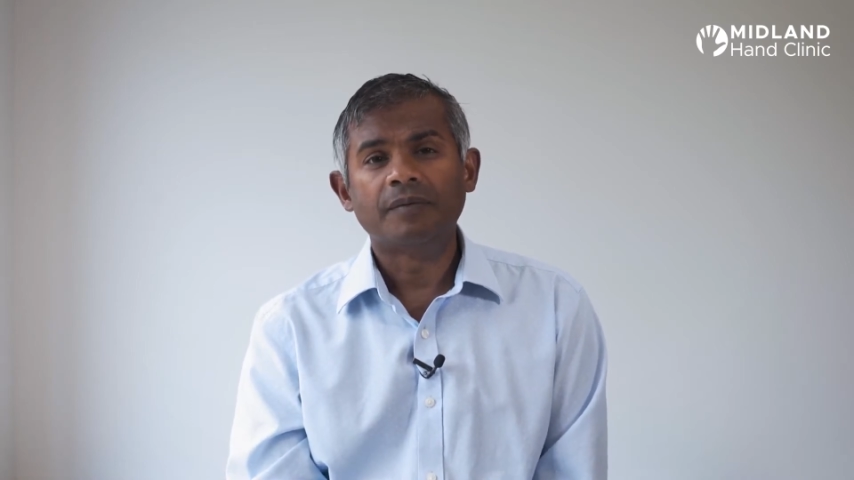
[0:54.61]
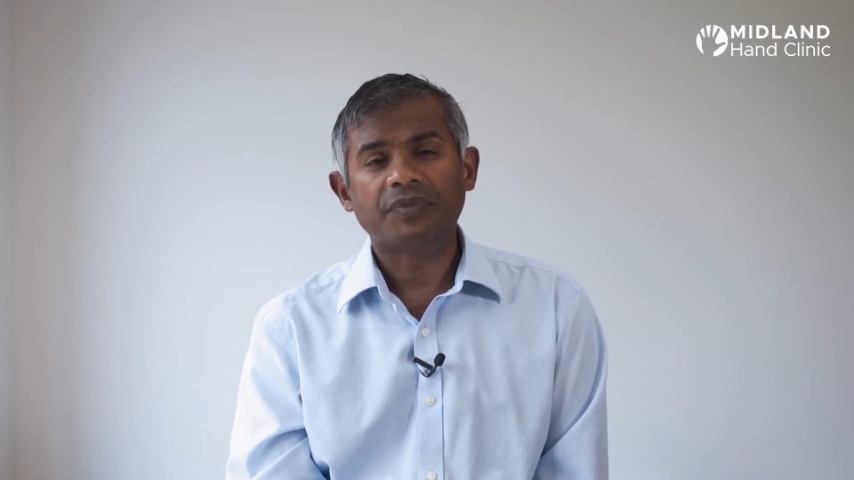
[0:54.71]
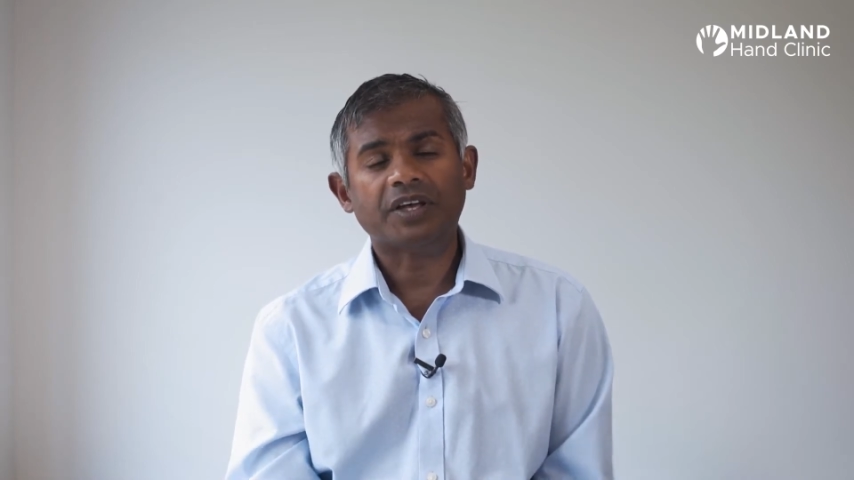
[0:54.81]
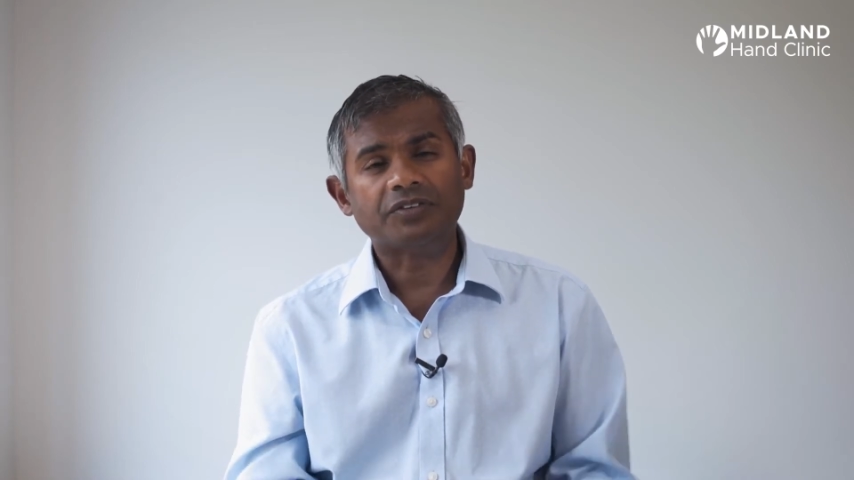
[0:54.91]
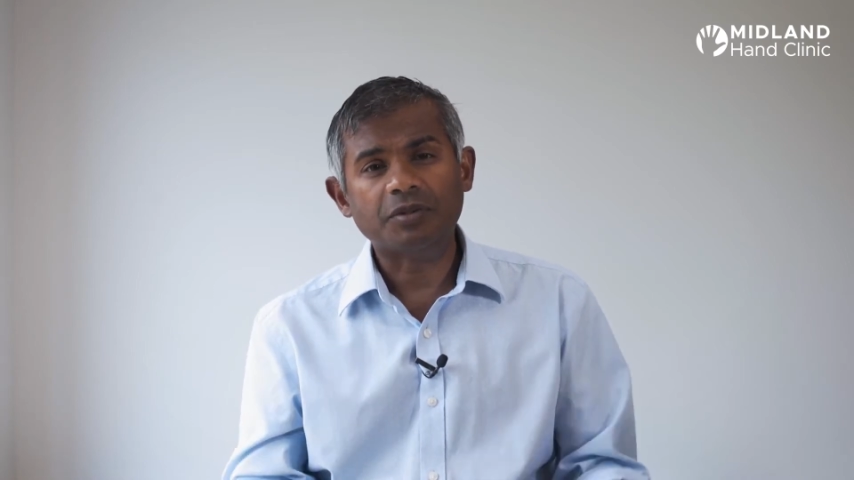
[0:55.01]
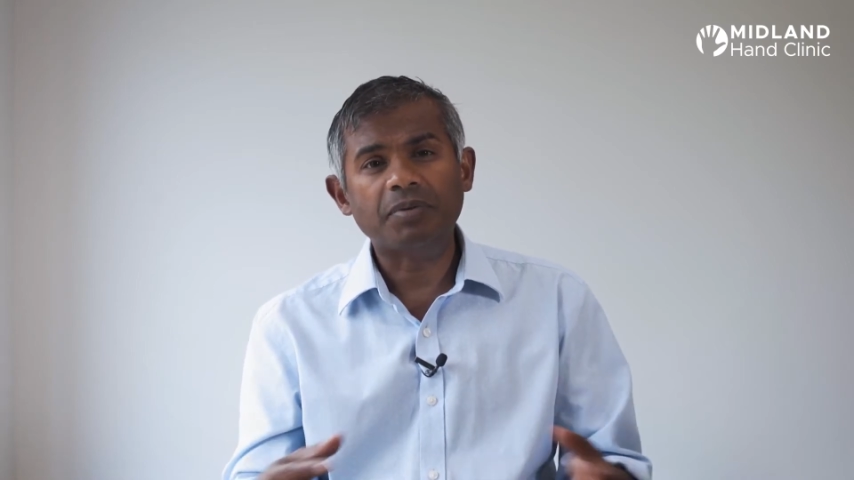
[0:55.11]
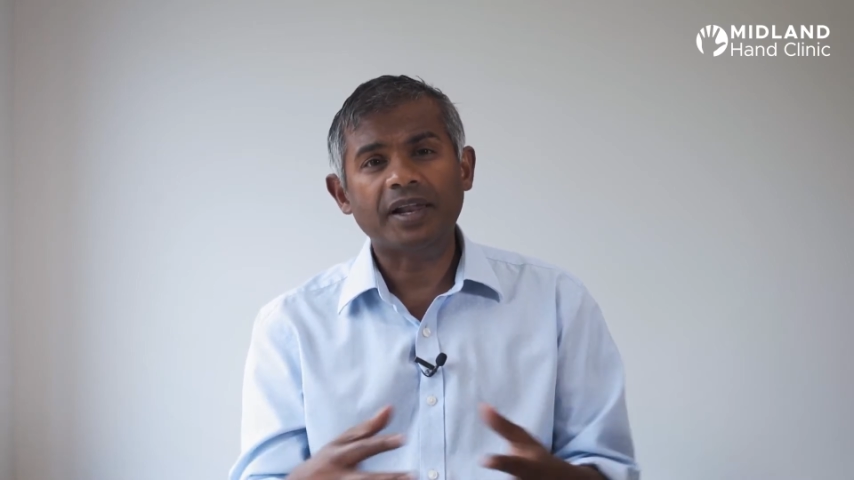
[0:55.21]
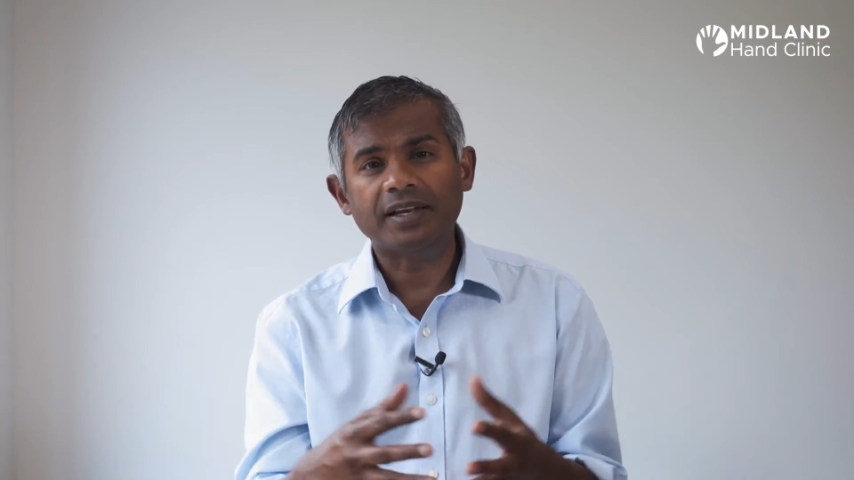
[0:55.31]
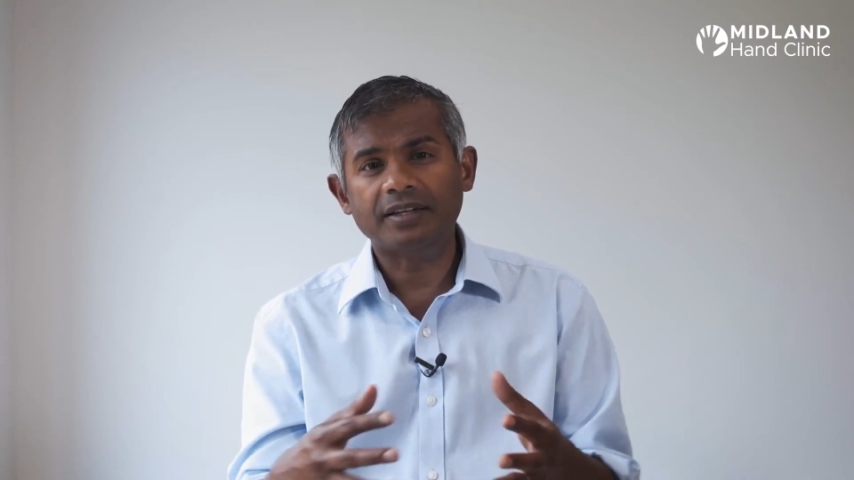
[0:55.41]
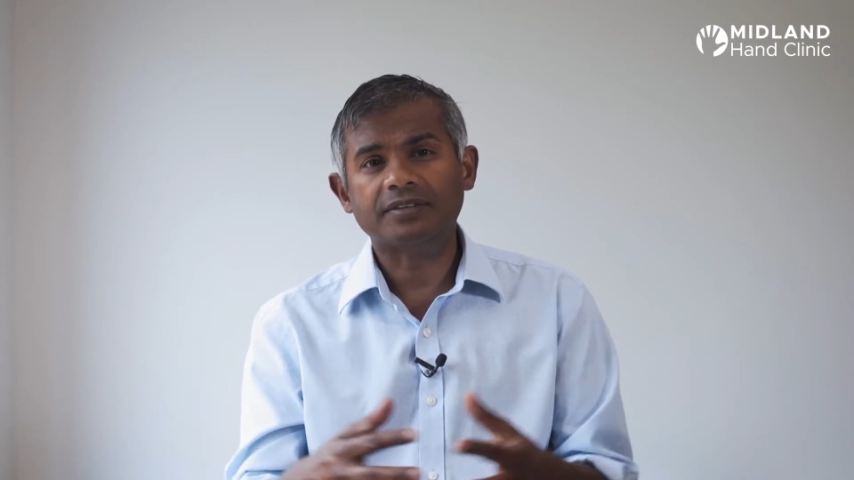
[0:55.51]
That's the
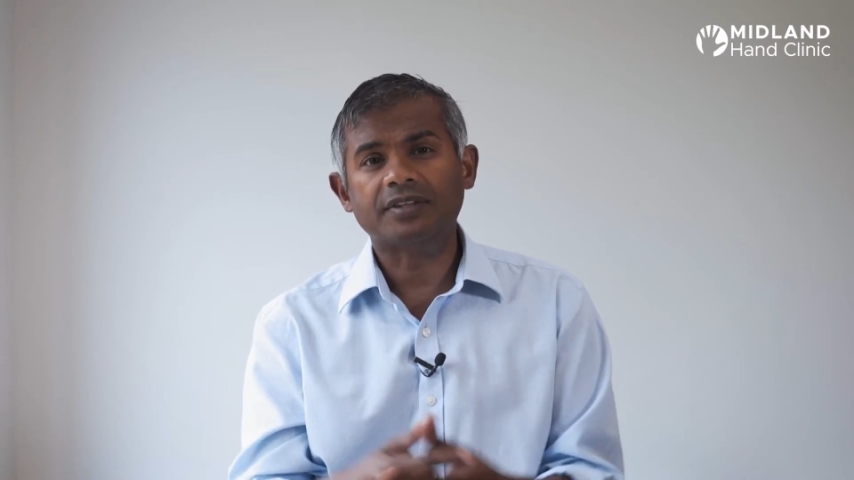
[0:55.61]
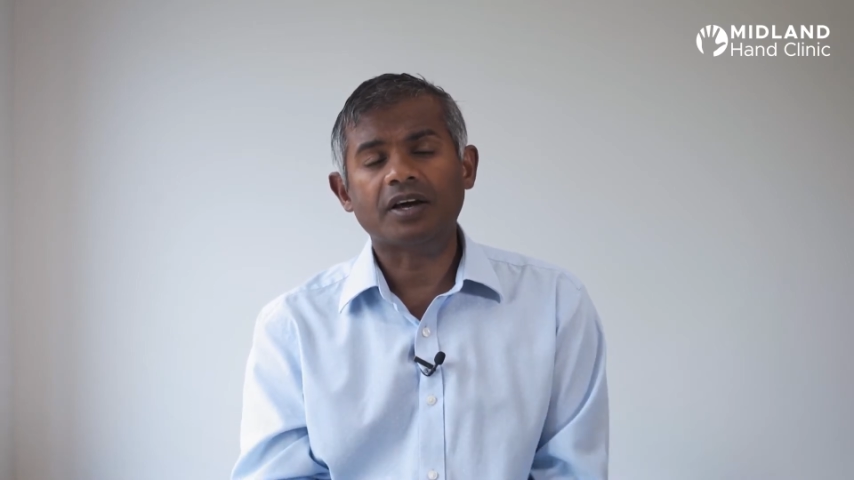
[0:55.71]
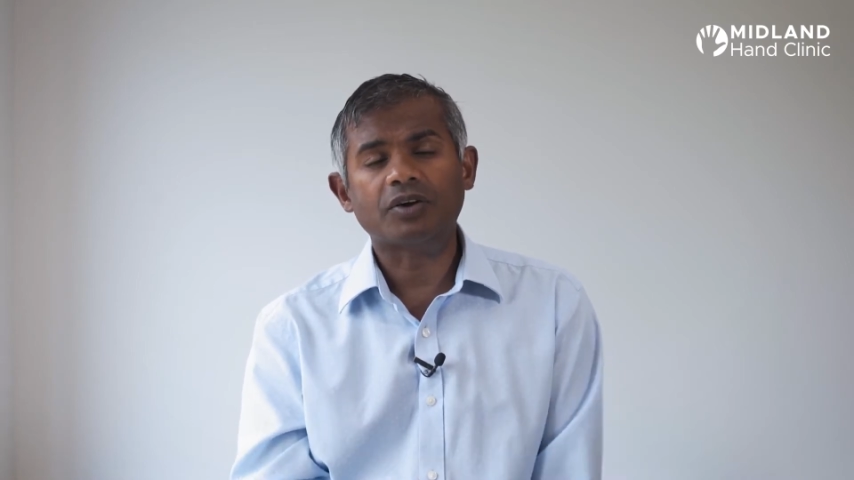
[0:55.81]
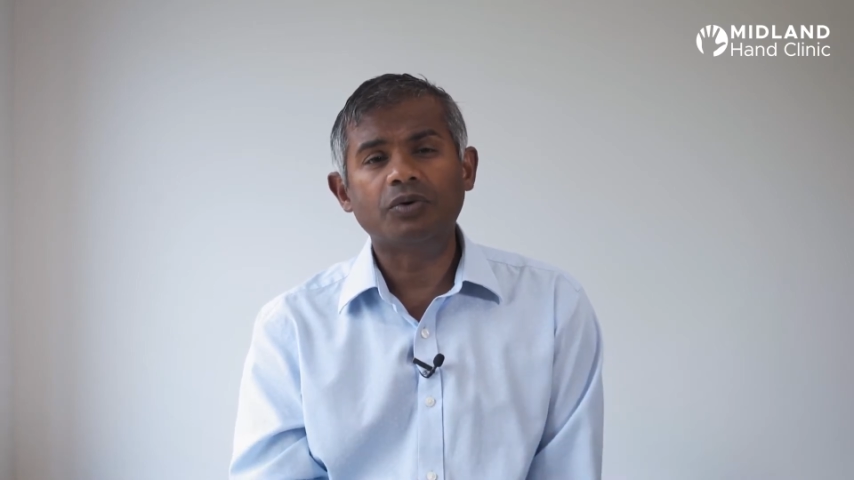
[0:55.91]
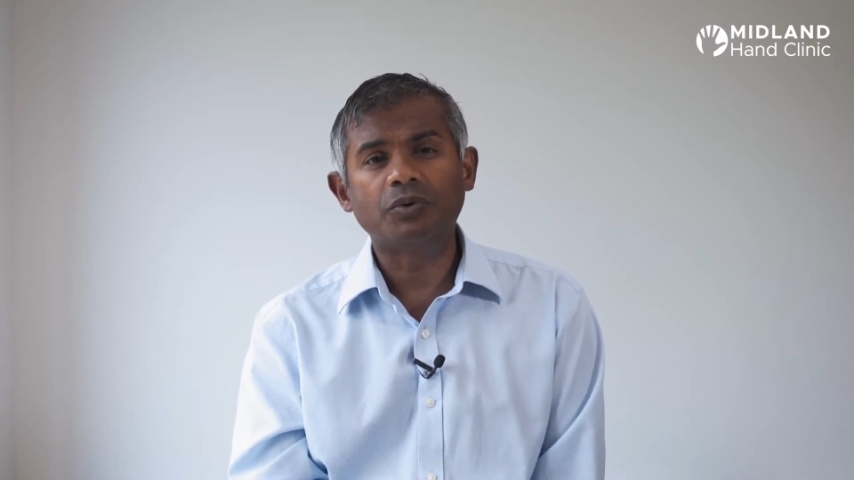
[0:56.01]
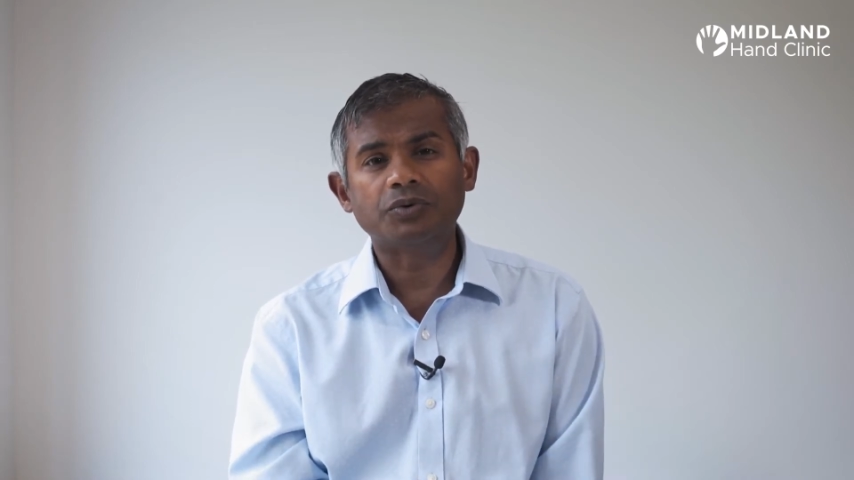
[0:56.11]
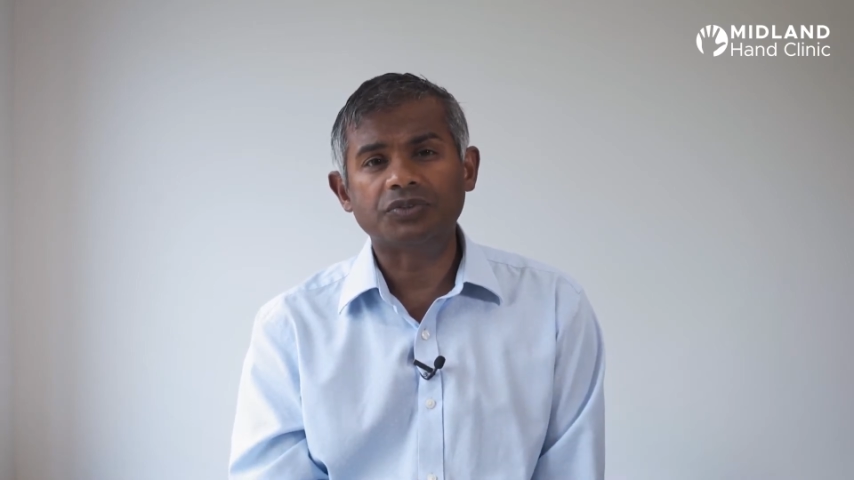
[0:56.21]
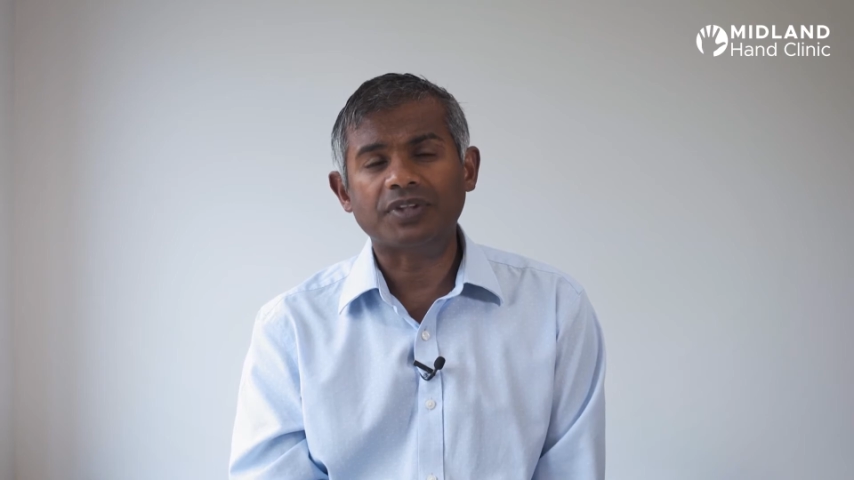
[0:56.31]
platelets that cause